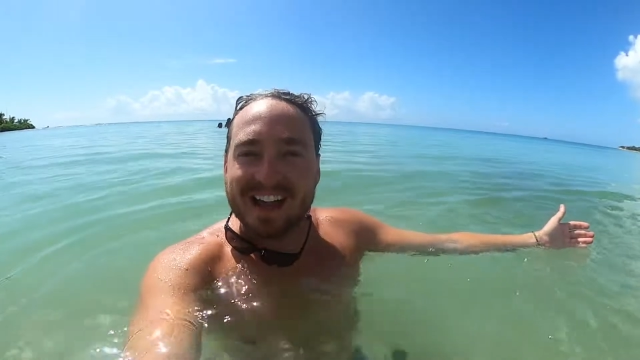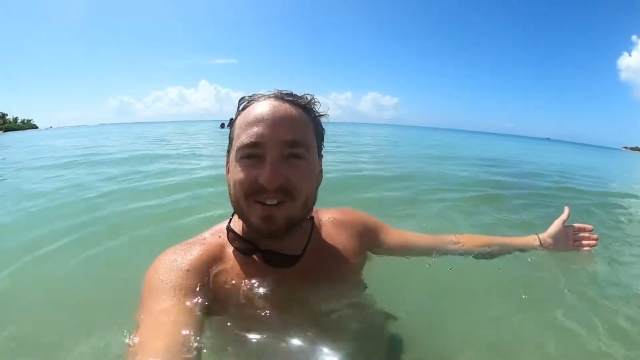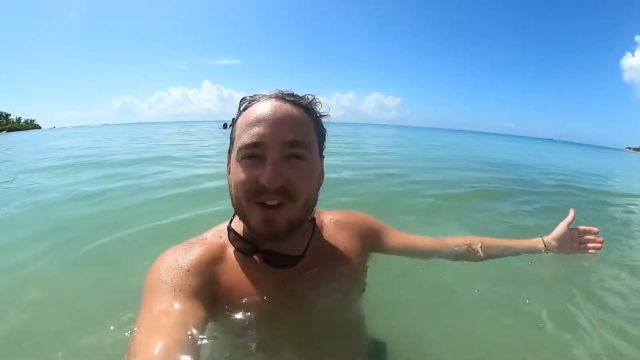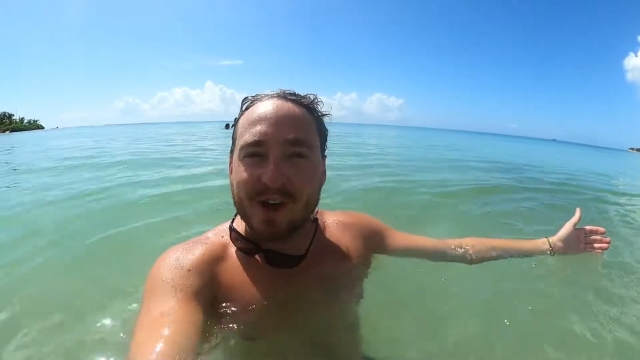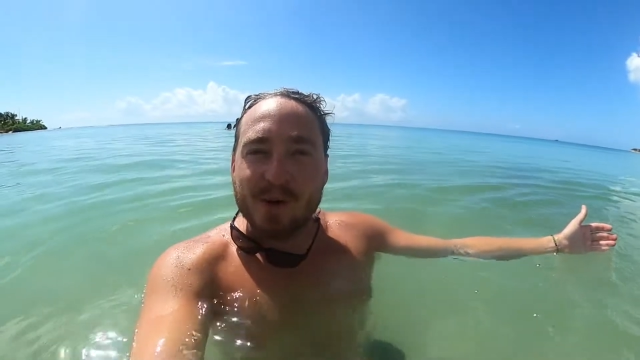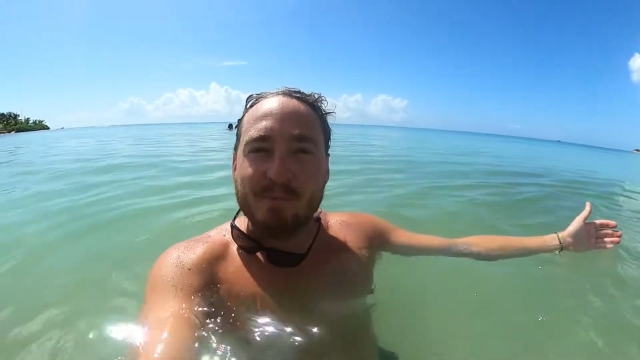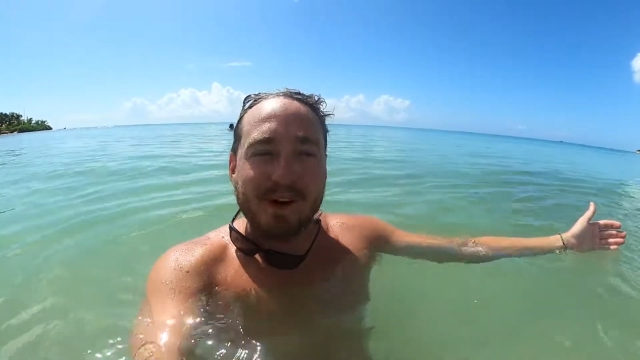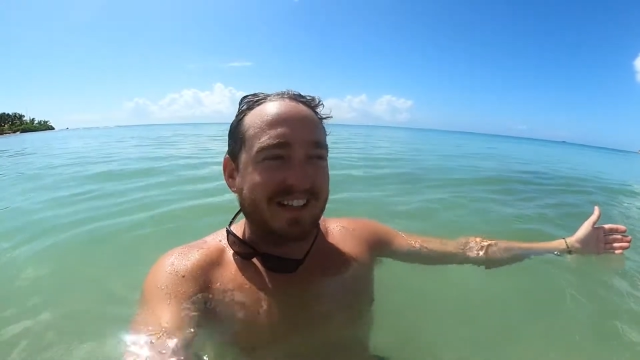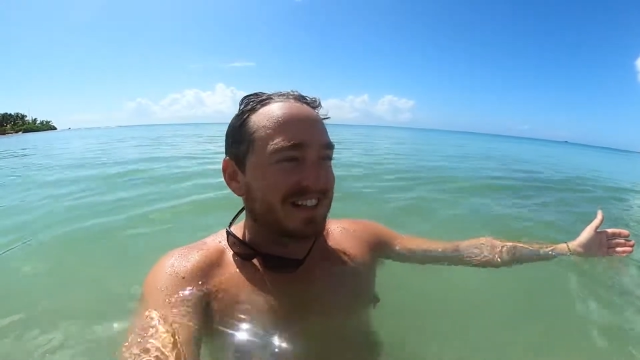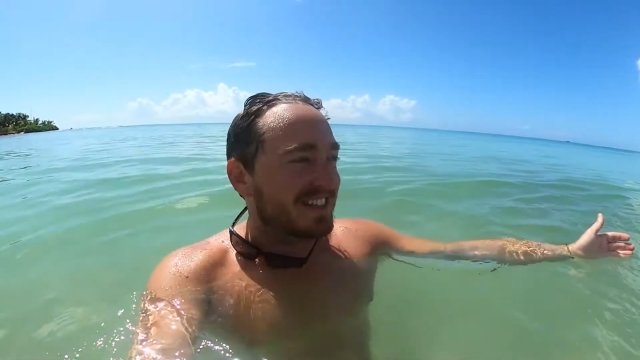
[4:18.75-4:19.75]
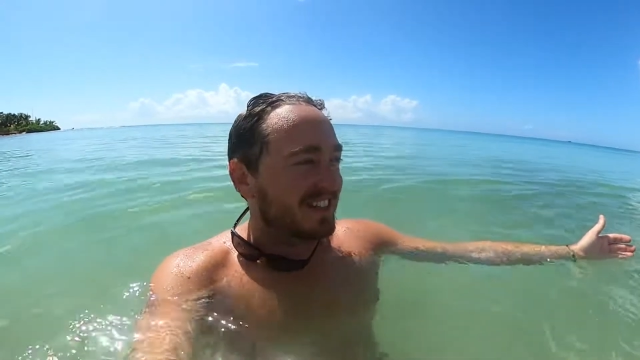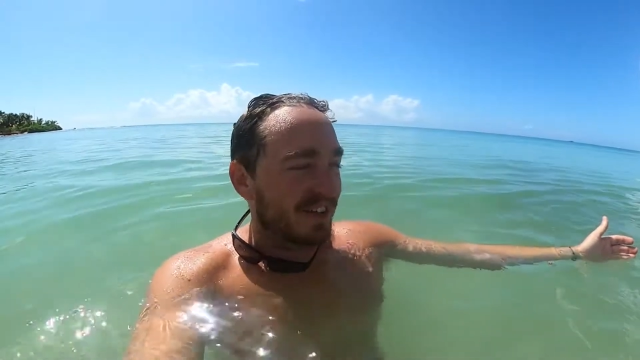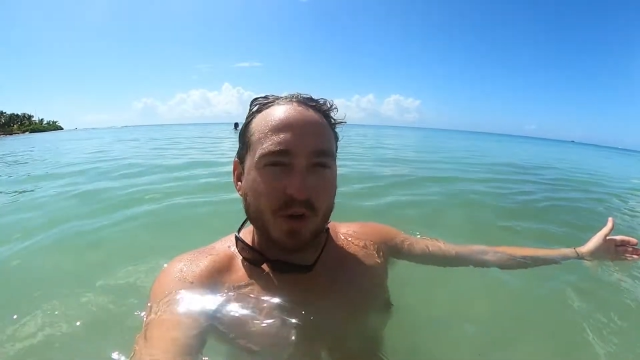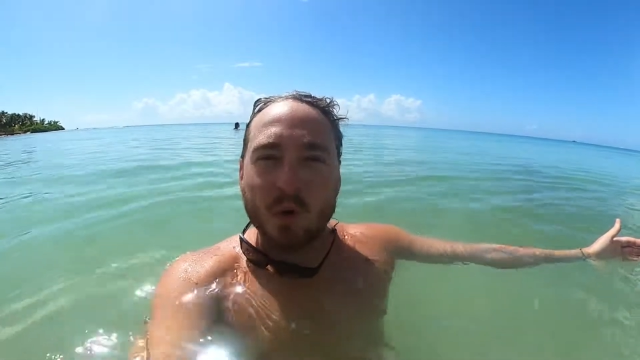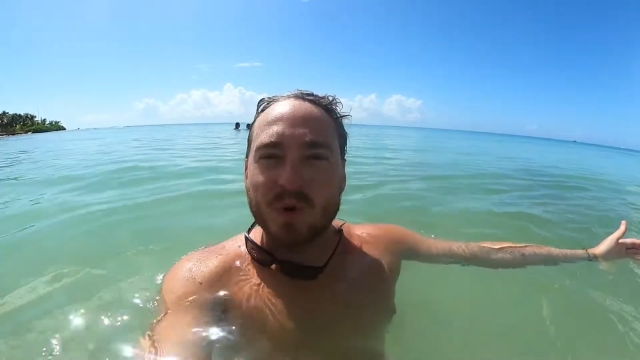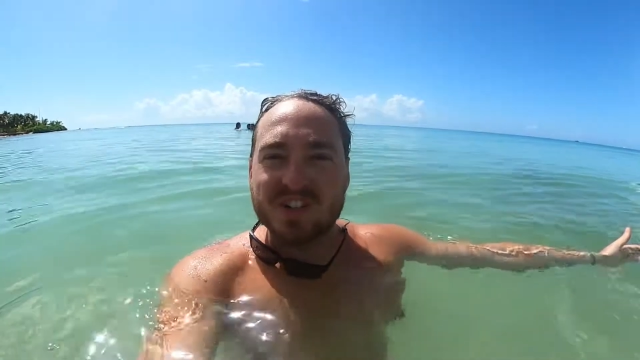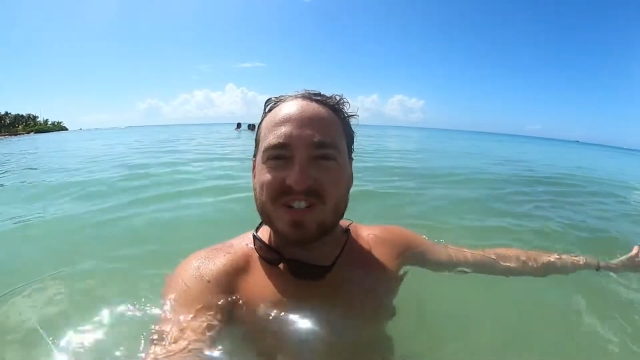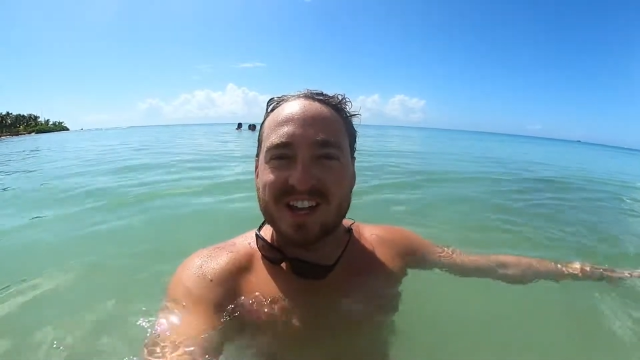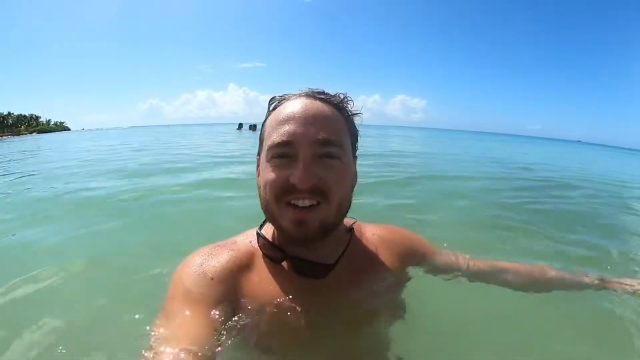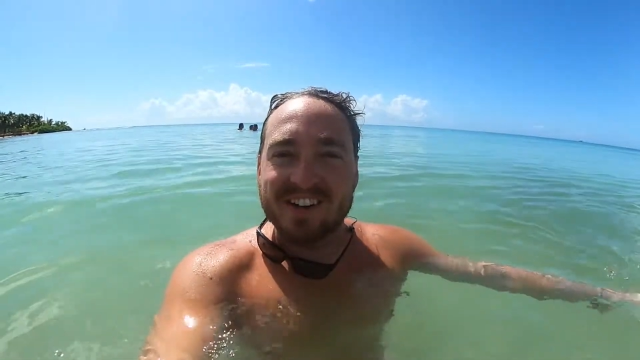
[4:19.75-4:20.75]
I don't know, but it's
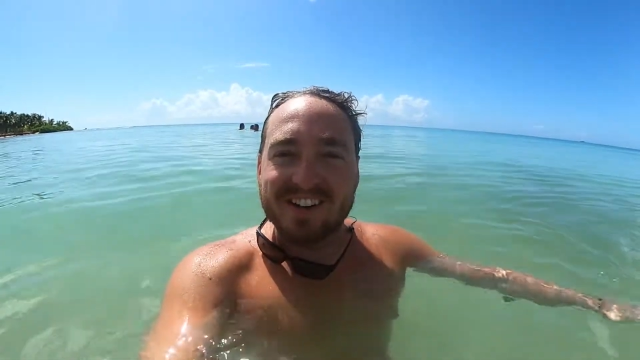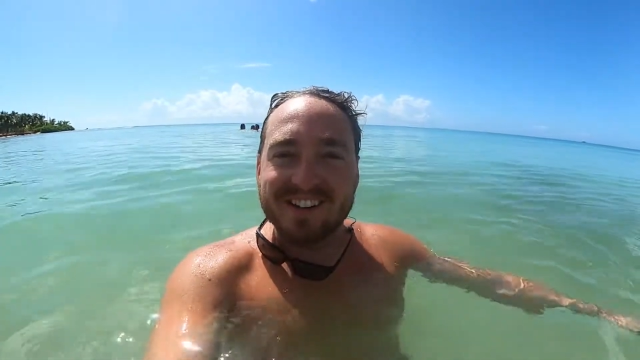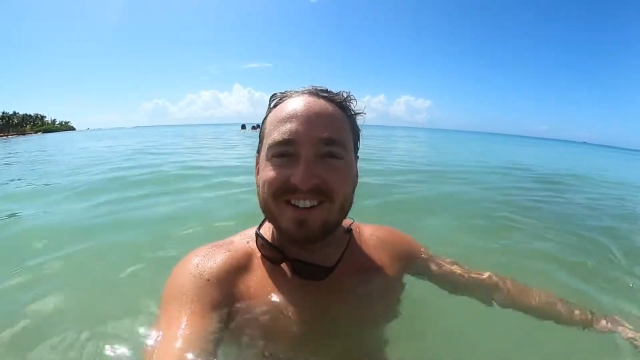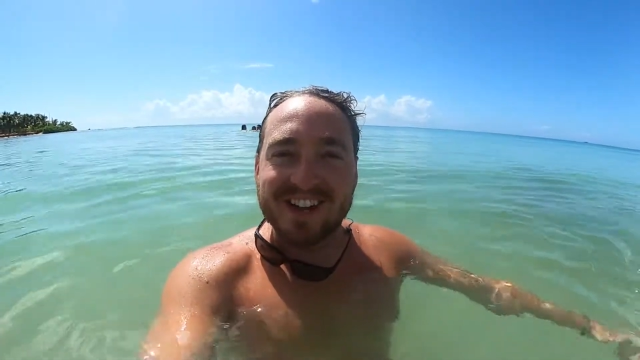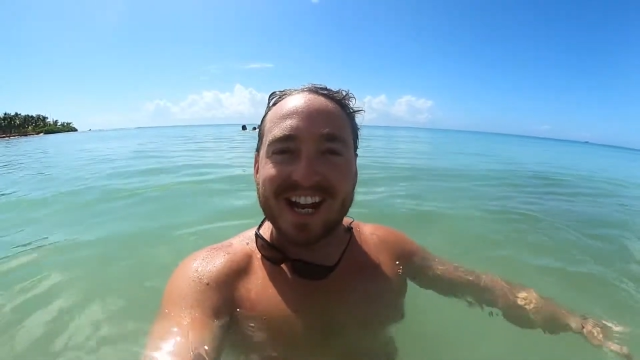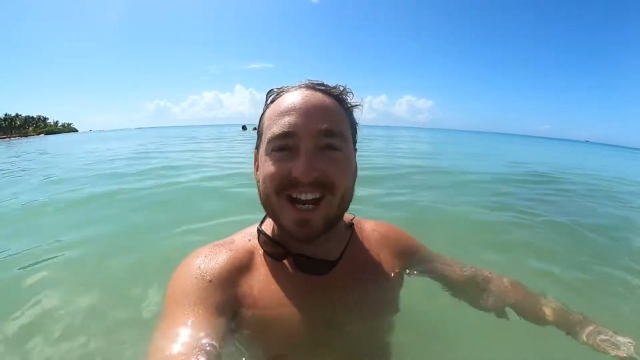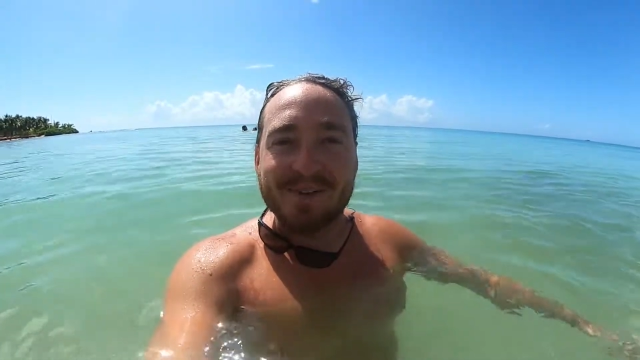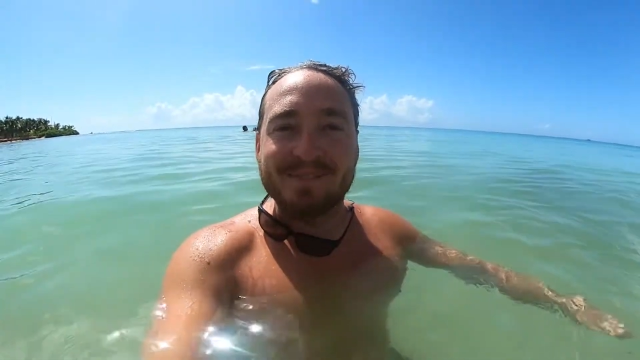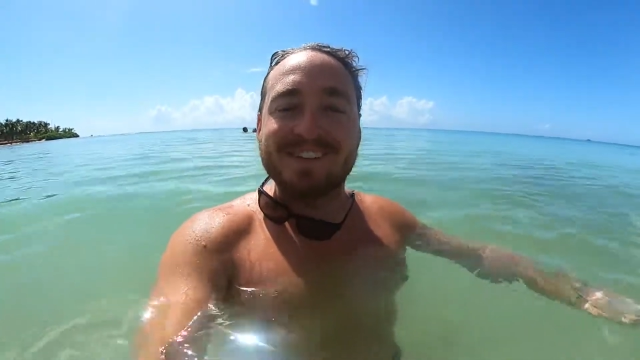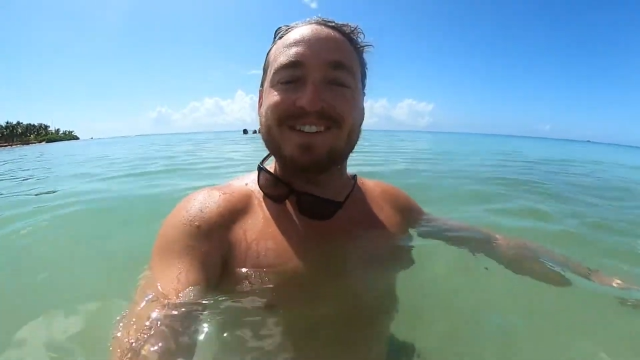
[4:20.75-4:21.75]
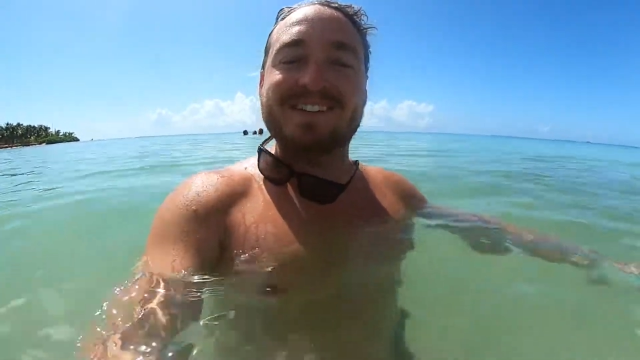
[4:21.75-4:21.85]
gorgeous out here. You gotta come.